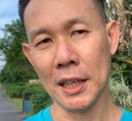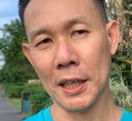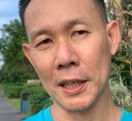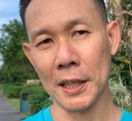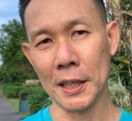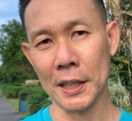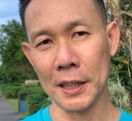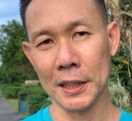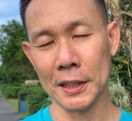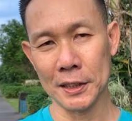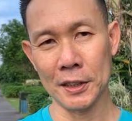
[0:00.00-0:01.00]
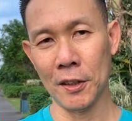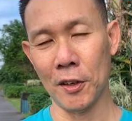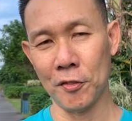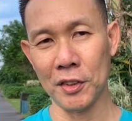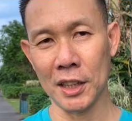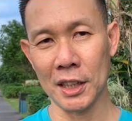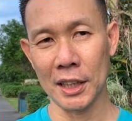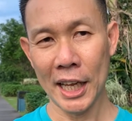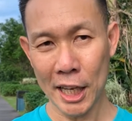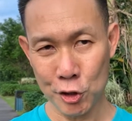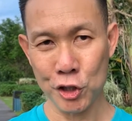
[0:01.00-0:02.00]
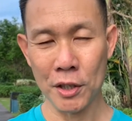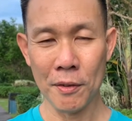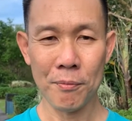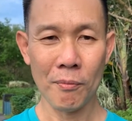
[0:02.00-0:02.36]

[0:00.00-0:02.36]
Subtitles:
of age,